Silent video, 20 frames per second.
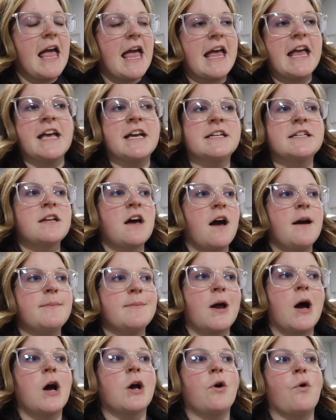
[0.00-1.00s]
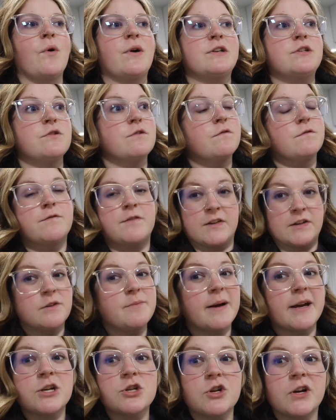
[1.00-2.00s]
and I'm not going to fill
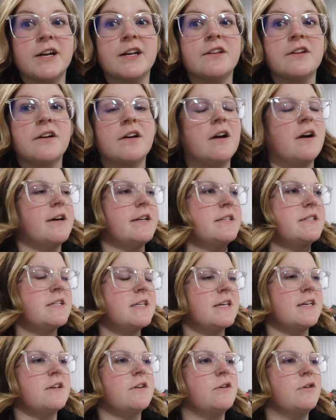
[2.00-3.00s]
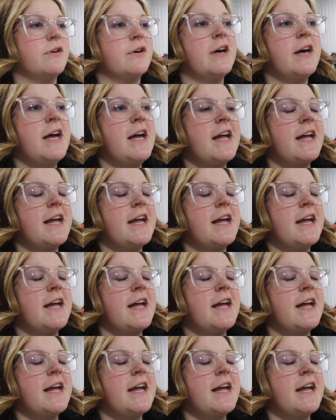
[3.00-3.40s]
my trailer until